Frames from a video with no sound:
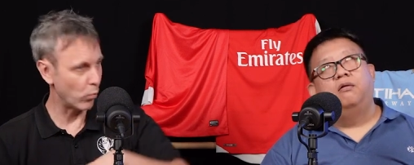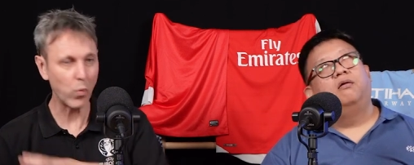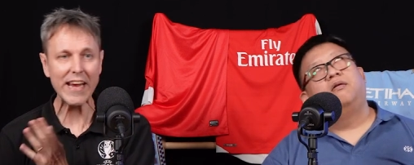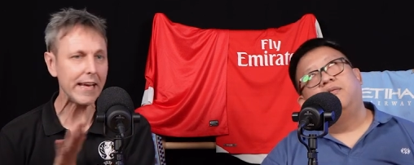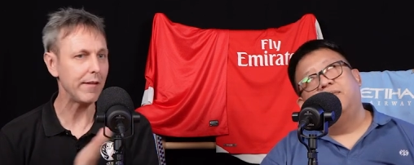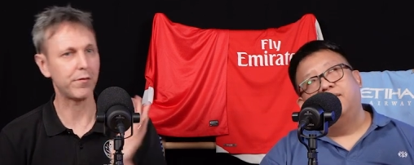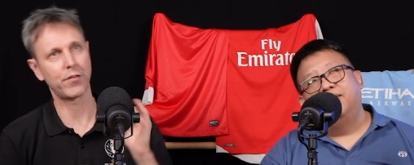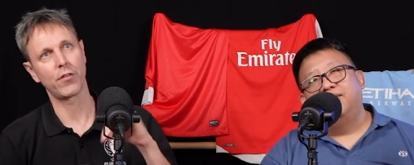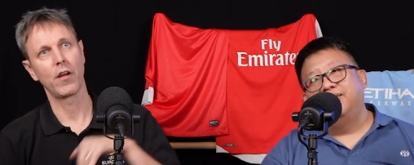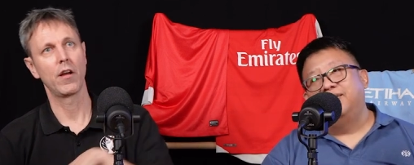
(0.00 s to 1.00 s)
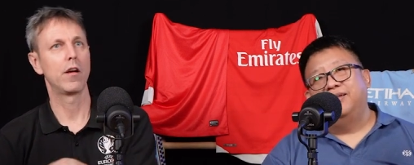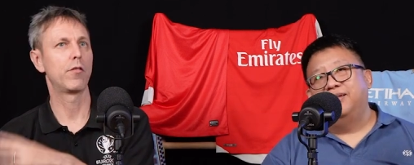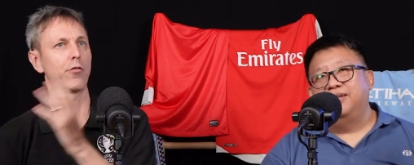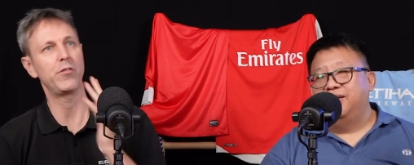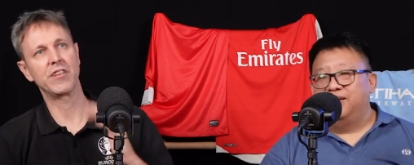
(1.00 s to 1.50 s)
Speaker 1: weaved
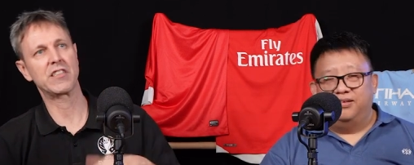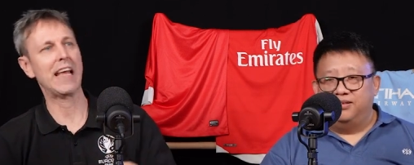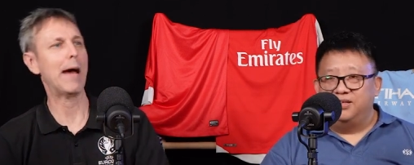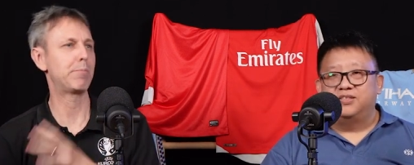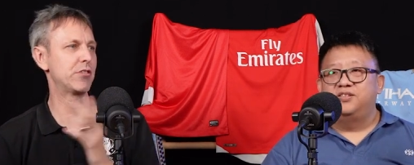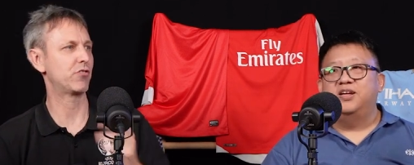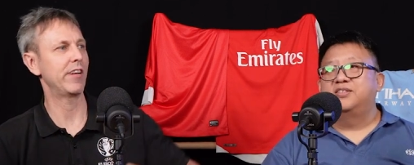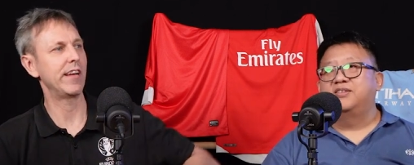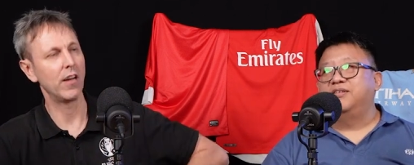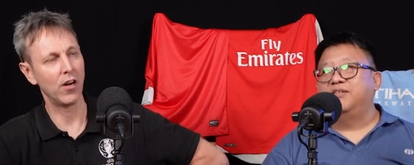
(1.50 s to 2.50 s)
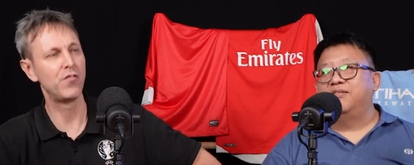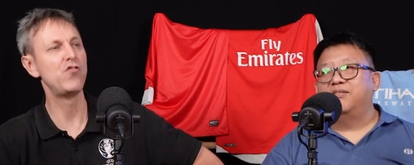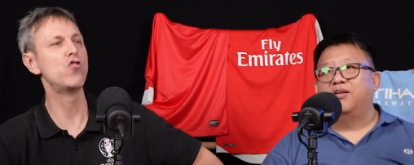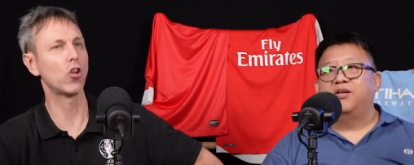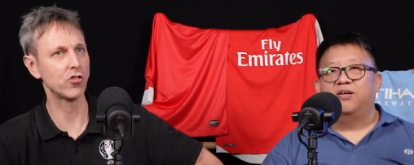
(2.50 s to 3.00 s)
through this tapestry just, of
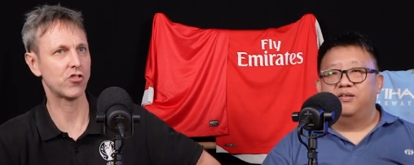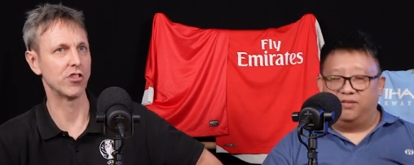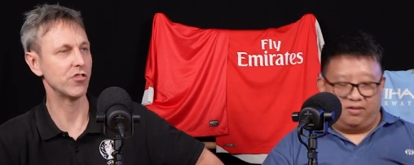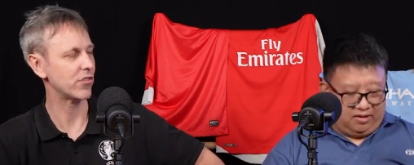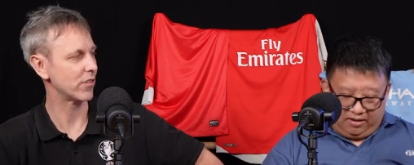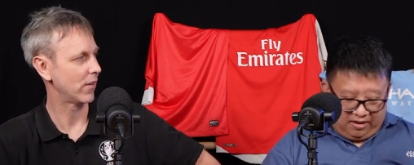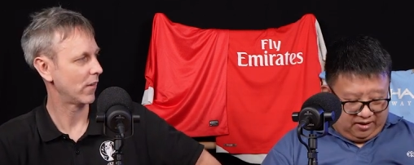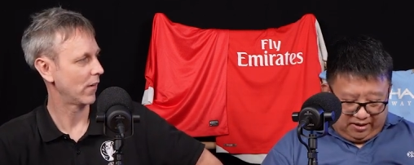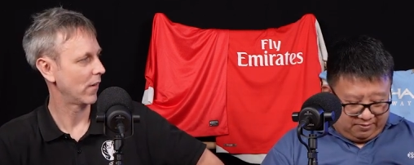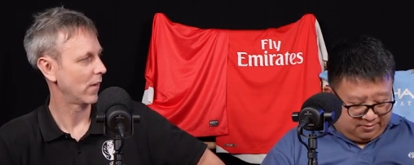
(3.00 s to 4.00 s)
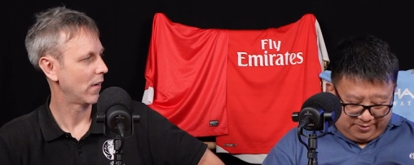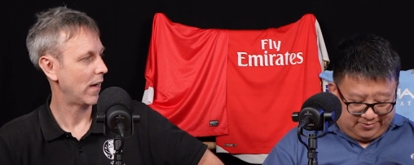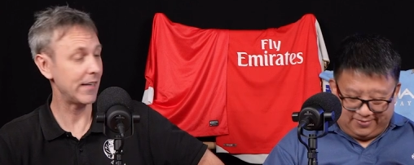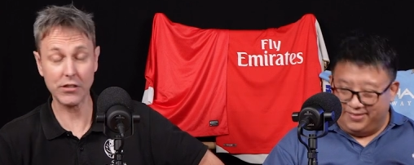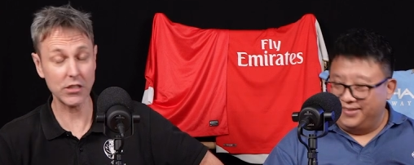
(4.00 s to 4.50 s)
nonsense. Yeah.
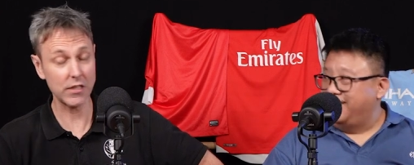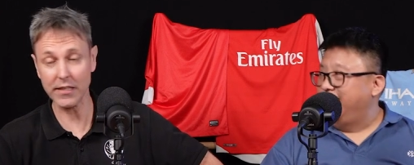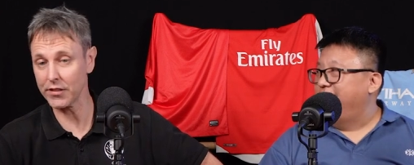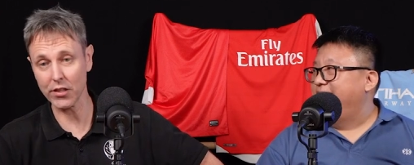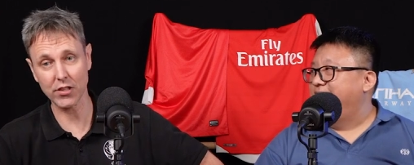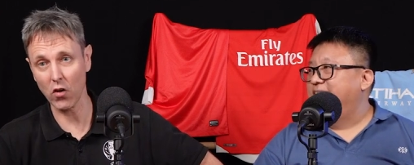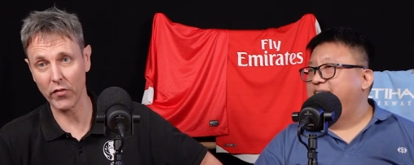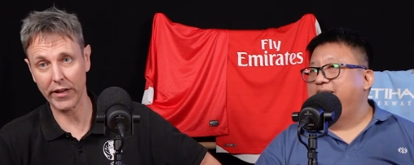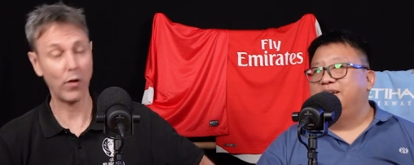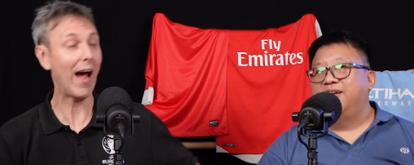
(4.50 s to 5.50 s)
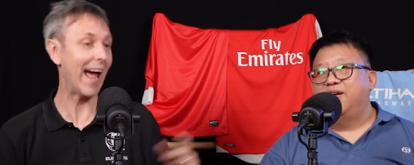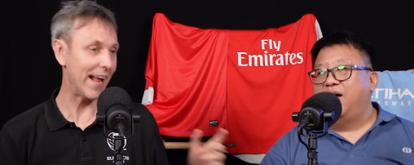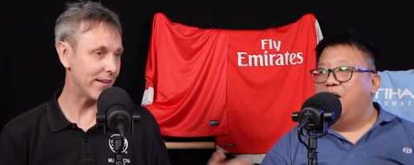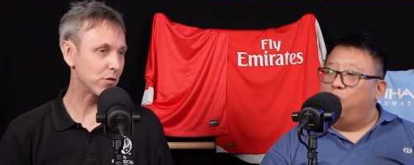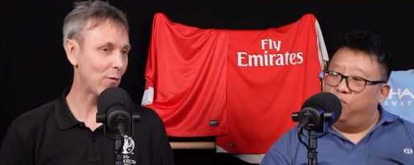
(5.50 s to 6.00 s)
It's just it's just overkill.
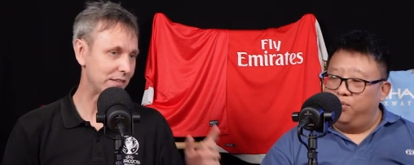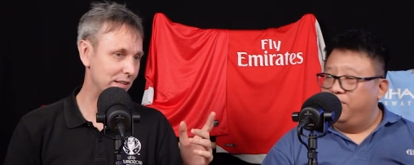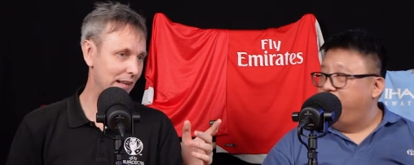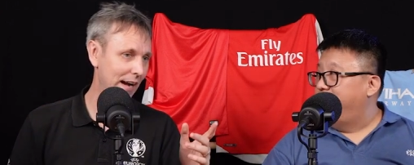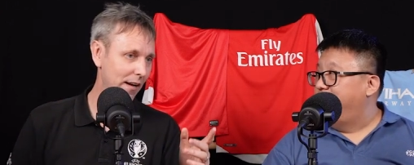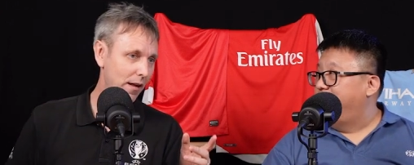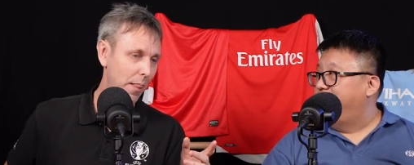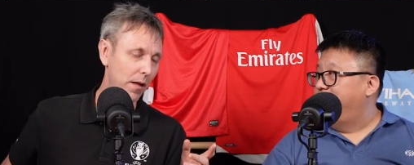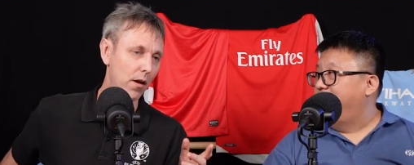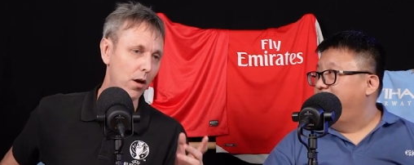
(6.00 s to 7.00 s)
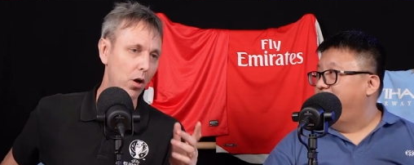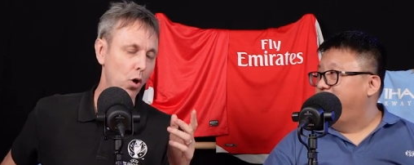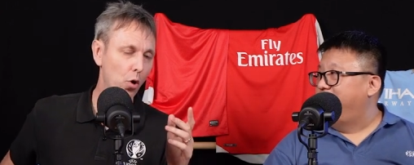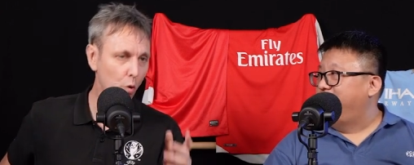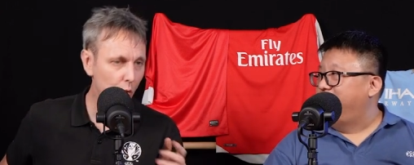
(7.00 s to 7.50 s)
And oh. to add to that,
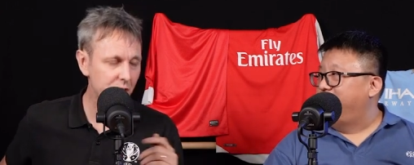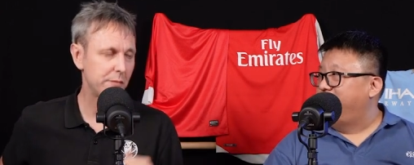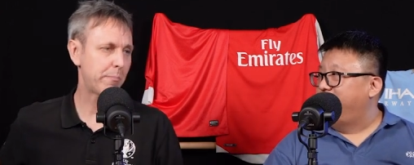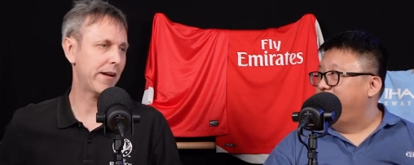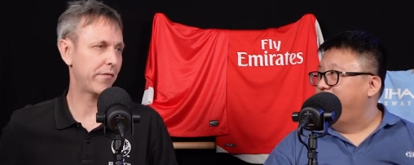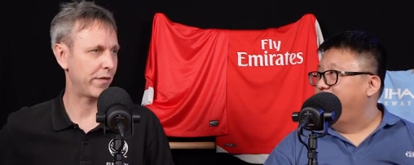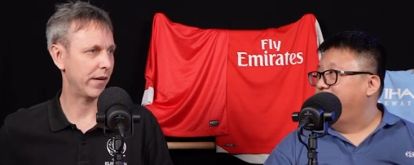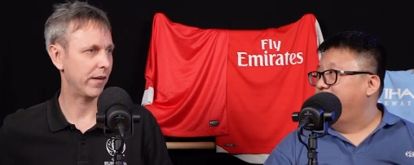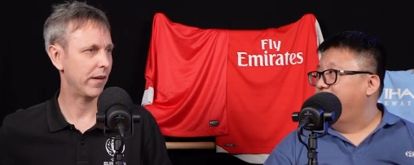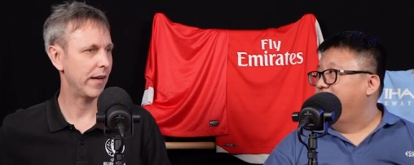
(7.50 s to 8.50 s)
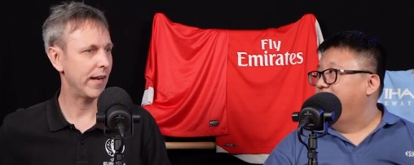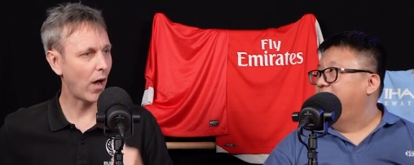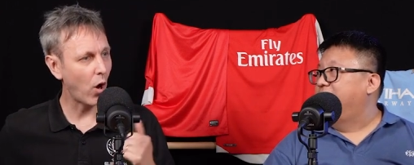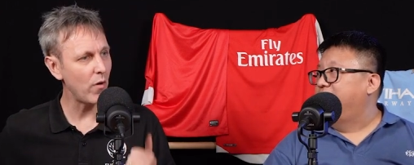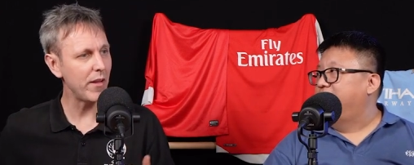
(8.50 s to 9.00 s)
who does it benefit? It
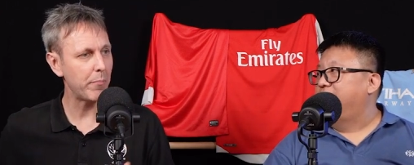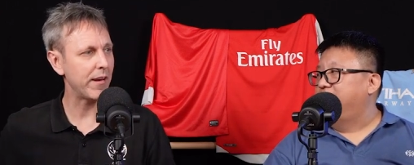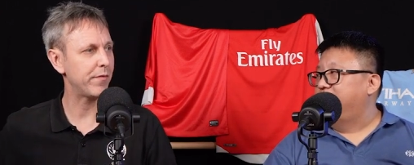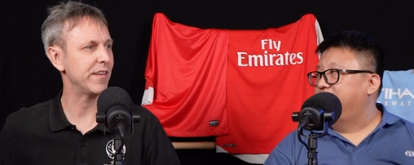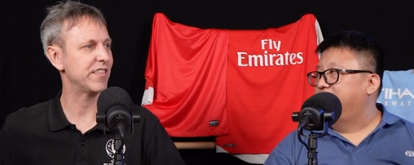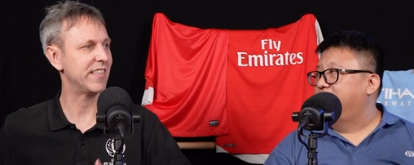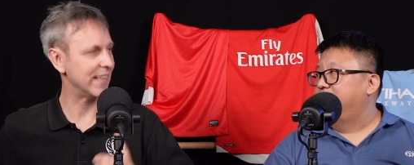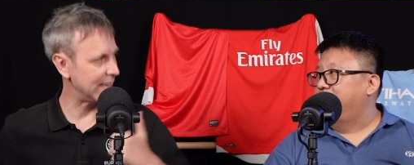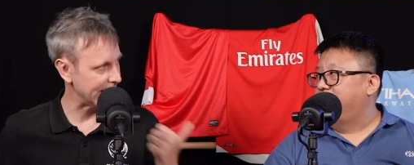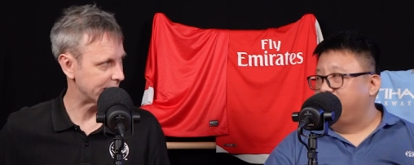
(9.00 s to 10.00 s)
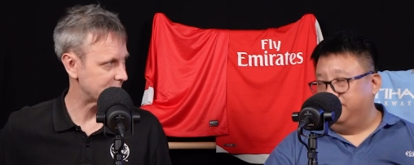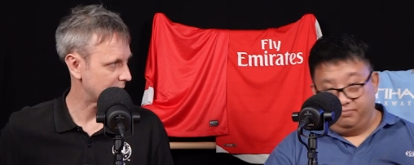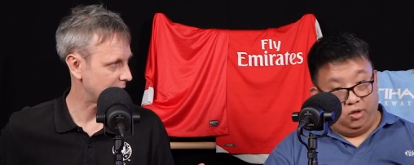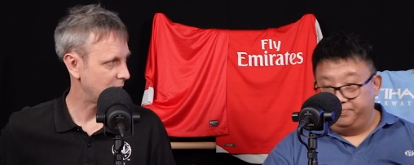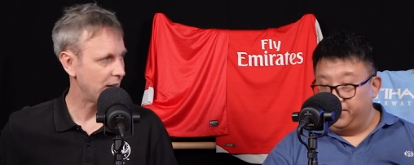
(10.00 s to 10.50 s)
only benefits the
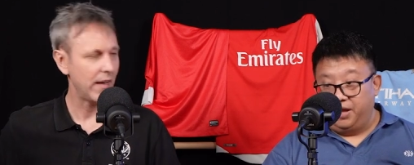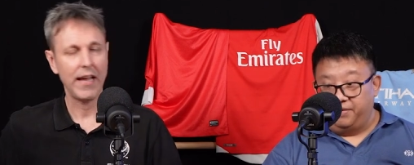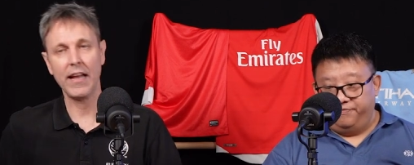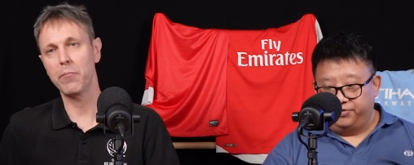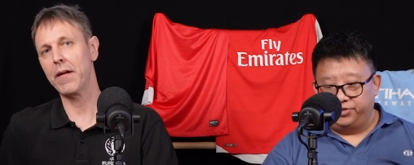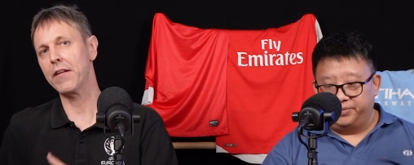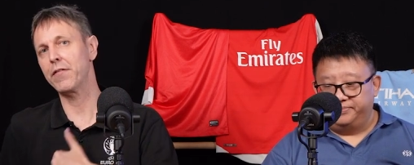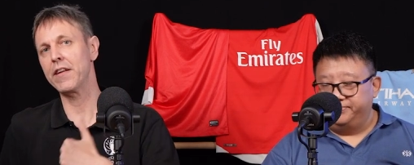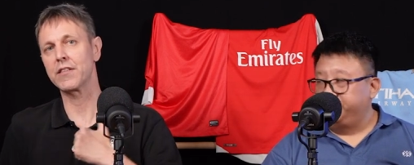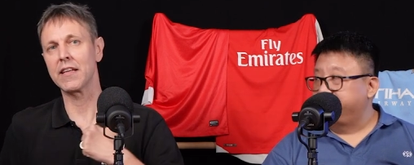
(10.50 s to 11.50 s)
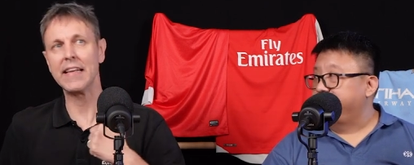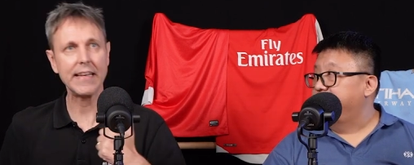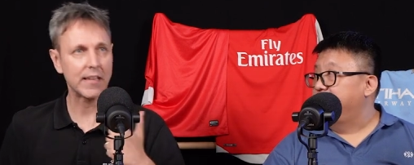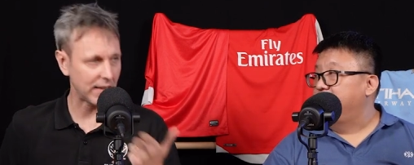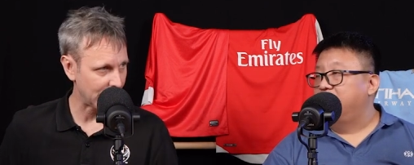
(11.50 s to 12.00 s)
elite. No, yeah, it benefits sure.
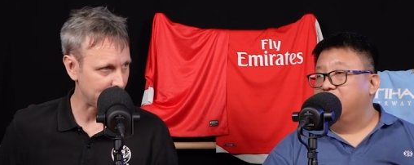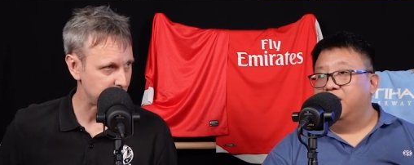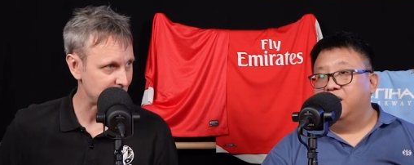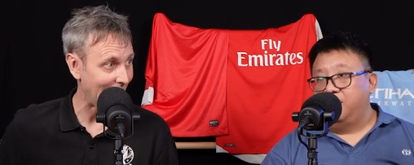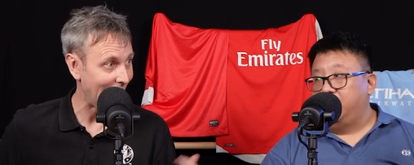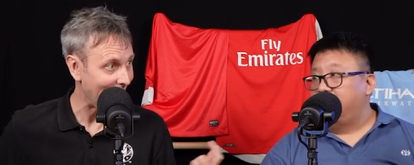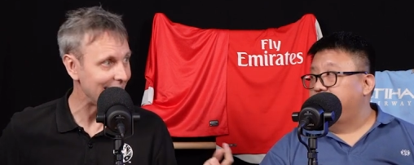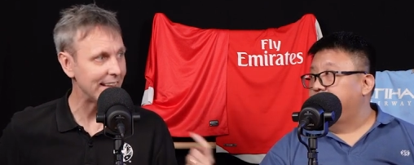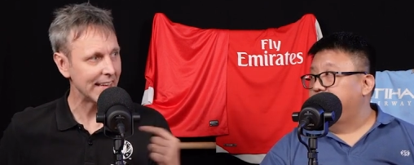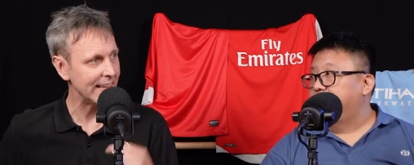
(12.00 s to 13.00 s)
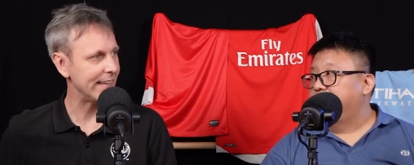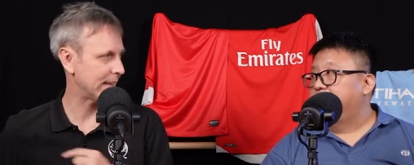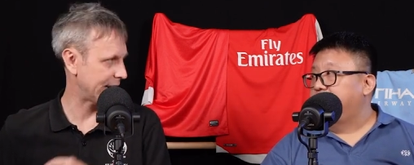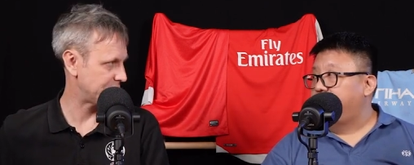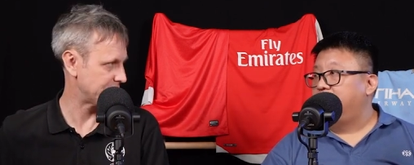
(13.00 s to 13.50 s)
elite clubs and elite
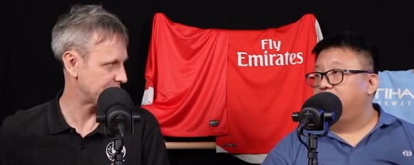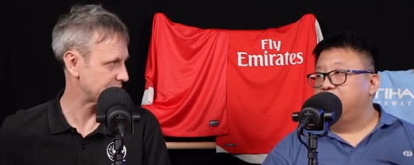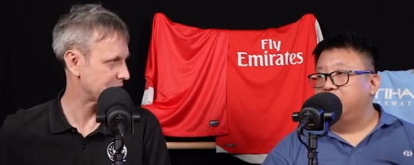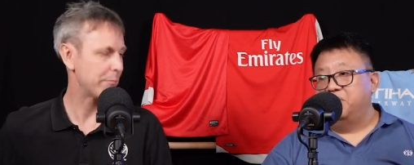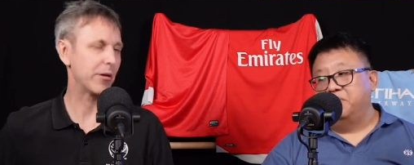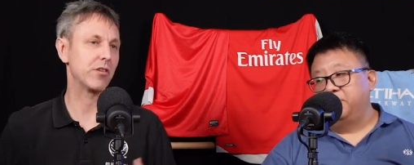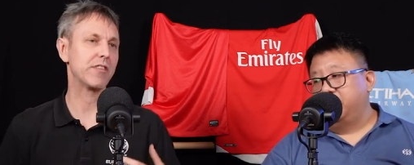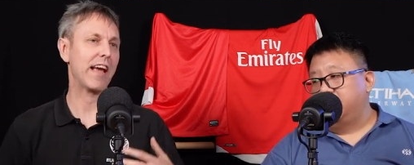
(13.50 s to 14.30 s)
nations yeah. because they